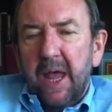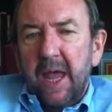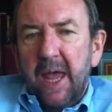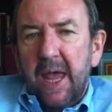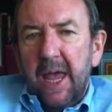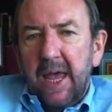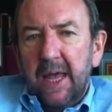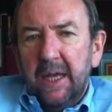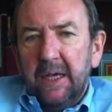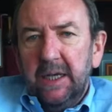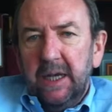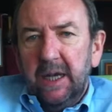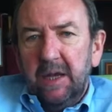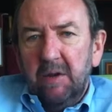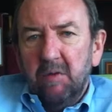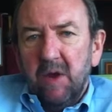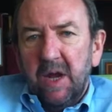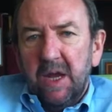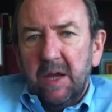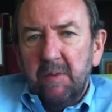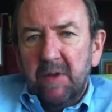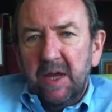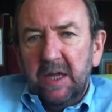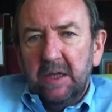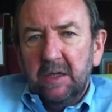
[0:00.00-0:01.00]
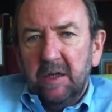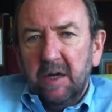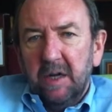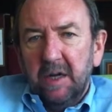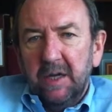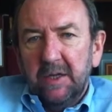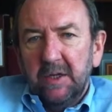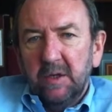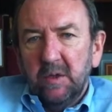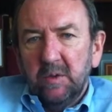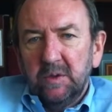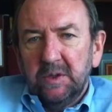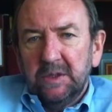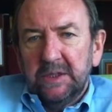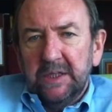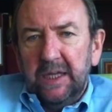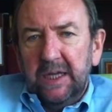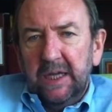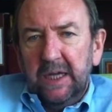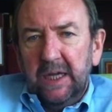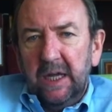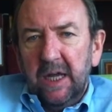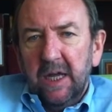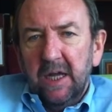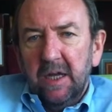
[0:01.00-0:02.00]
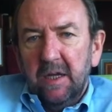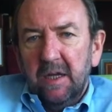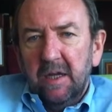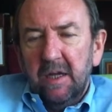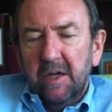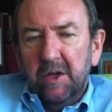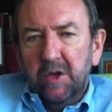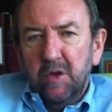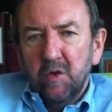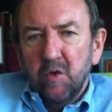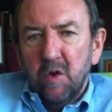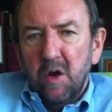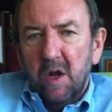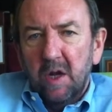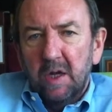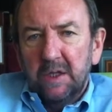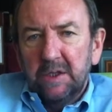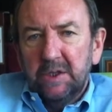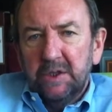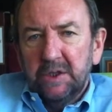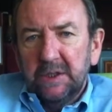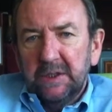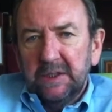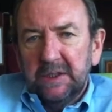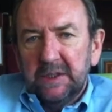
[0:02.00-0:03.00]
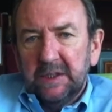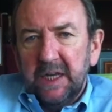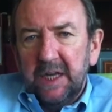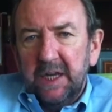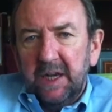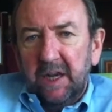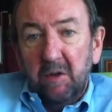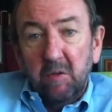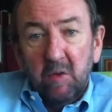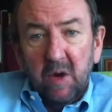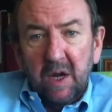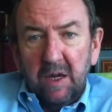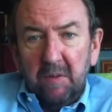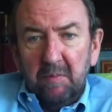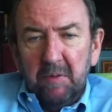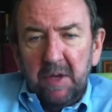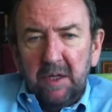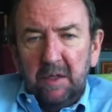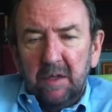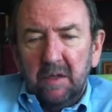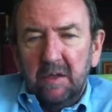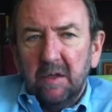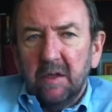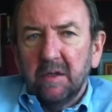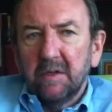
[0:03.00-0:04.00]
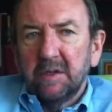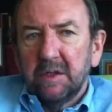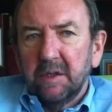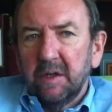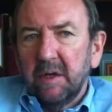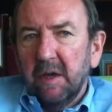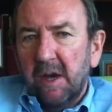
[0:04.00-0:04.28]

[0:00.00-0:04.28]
and he recommended I go see a urologist, and he recommended Dr.